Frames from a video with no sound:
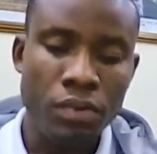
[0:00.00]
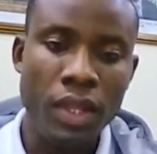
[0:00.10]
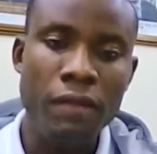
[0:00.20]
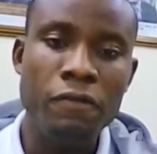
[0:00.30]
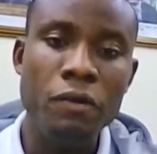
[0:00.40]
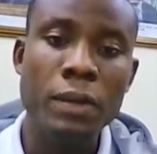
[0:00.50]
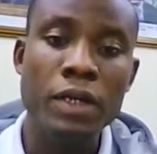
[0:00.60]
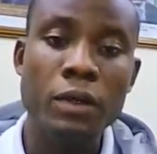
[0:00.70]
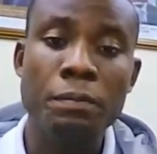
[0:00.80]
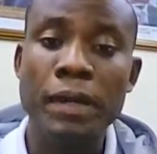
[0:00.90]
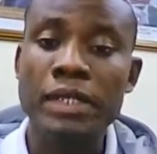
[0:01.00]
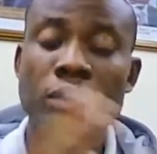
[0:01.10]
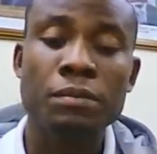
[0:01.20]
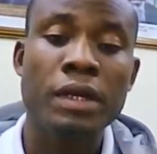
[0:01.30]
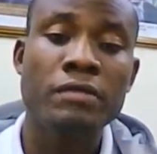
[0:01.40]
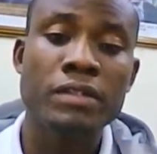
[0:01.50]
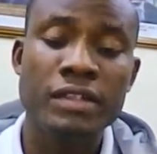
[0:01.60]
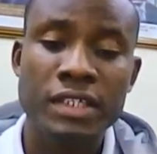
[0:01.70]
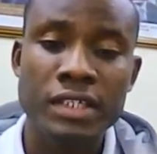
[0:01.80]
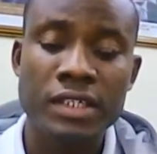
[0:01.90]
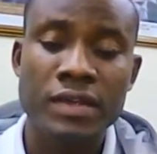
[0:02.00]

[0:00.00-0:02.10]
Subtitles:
a full backup backs up everything